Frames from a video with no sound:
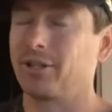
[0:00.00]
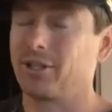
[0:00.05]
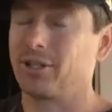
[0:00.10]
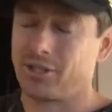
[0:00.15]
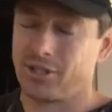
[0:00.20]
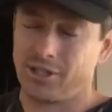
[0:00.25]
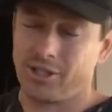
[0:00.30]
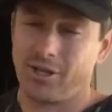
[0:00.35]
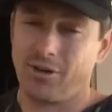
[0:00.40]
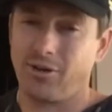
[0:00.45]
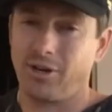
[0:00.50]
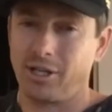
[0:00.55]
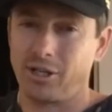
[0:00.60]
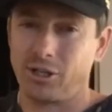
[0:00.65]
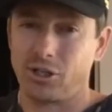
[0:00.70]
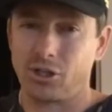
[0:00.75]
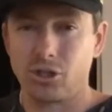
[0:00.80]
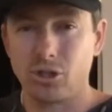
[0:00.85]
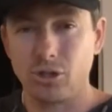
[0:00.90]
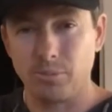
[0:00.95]
The steering
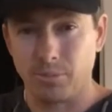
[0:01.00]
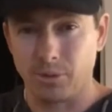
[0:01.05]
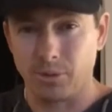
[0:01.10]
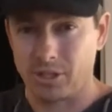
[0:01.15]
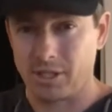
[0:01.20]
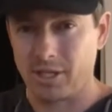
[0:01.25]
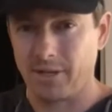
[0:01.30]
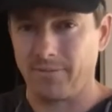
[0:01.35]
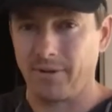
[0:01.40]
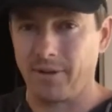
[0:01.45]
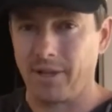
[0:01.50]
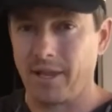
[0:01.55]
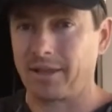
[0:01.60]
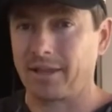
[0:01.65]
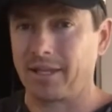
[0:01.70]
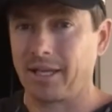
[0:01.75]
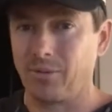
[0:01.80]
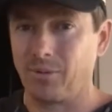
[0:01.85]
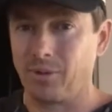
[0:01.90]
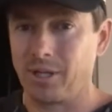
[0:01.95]
is super stiff on that
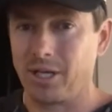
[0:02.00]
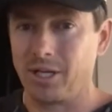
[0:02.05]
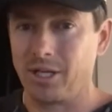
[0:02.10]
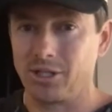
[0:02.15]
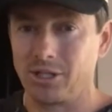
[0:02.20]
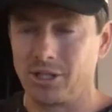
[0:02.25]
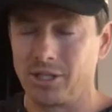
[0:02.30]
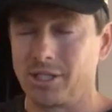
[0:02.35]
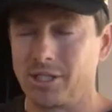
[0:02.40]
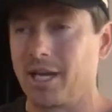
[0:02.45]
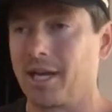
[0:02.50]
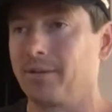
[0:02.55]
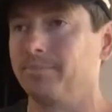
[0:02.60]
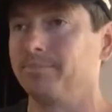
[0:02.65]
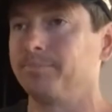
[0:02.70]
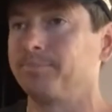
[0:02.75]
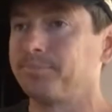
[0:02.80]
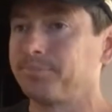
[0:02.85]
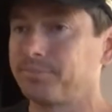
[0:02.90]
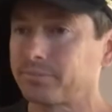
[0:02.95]
thing when the engine's dead.
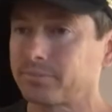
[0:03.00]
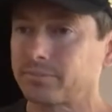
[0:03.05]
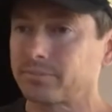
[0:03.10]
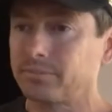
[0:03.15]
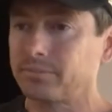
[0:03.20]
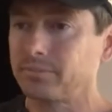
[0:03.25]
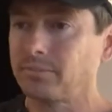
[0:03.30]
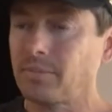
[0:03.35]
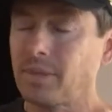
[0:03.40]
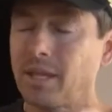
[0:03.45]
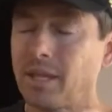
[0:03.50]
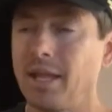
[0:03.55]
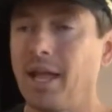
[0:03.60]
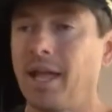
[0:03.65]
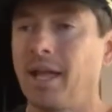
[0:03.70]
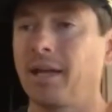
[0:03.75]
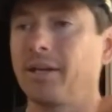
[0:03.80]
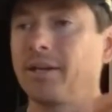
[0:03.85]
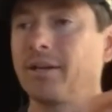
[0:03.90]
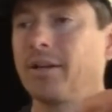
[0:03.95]

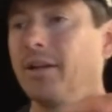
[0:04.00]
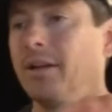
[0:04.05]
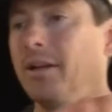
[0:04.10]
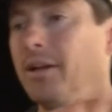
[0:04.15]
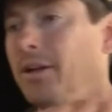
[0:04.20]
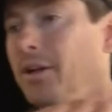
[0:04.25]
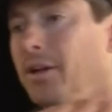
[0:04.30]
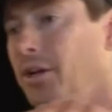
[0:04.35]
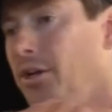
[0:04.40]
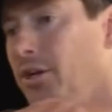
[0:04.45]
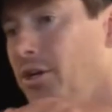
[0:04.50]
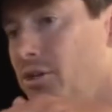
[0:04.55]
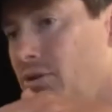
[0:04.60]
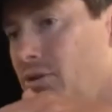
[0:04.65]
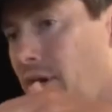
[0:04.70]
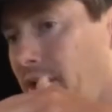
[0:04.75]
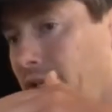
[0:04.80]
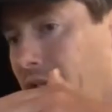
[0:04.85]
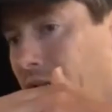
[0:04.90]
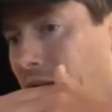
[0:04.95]
And
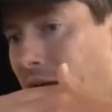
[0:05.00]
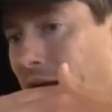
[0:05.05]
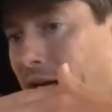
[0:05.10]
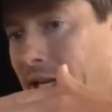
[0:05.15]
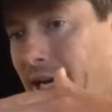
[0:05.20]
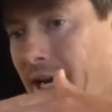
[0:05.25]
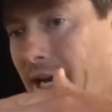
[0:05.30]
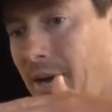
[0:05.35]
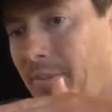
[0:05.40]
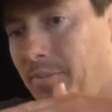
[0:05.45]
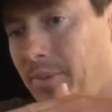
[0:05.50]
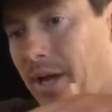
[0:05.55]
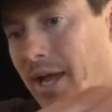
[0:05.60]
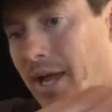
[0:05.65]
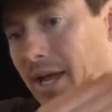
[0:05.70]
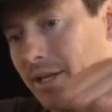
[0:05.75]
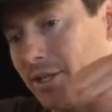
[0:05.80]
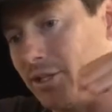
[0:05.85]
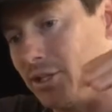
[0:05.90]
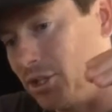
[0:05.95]
try to line it up,
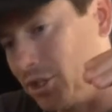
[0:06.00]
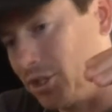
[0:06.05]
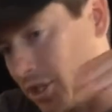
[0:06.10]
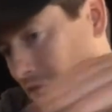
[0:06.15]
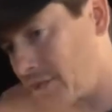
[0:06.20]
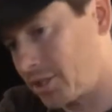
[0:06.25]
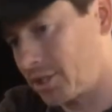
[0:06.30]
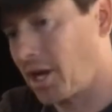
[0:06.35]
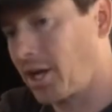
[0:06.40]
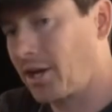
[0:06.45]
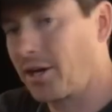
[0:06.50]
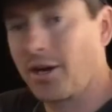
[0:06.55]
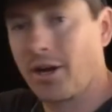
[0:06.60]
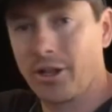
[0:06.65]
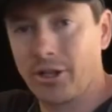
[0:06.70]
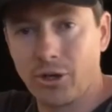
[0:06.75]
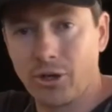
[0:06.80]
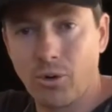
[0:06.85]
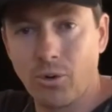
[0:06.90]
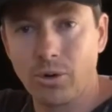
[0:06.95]
and just got it
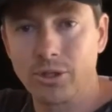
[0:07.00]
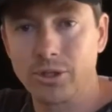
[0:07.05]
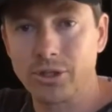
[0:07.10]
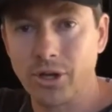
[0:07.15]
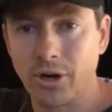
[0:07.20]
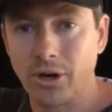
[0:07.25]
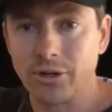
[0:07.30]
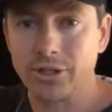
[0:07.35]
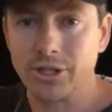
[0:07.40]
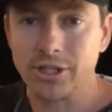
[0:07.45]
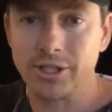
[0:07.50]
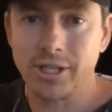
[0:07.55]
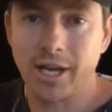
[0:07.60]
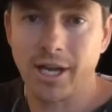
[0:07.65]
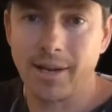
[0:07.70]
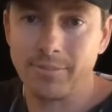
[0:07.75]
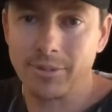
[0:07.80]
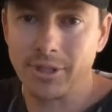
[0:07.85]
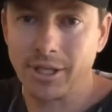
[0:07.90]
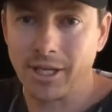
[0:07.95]
on the cornstarch in
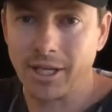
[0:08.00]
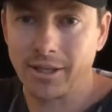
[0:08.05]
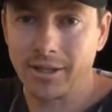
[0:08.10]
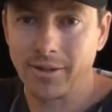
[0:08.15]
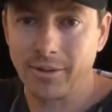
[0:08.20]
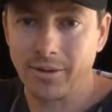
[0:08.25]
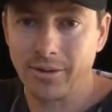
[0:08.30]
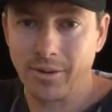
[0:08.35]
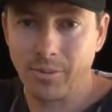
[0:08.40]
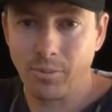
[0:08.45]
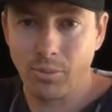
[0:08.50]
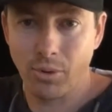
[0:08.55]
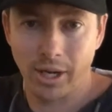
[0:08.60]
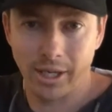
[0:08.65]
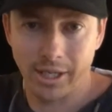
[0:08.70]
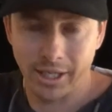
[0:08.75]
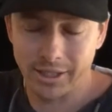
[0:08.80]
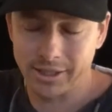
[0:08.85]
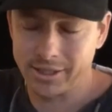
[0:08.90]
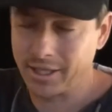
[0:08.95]
time to get the
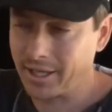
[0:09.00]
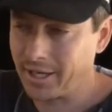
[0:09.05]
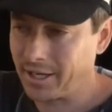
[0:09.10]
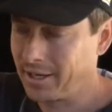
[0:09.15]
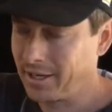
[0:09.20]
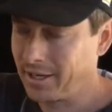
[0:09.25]
braking done.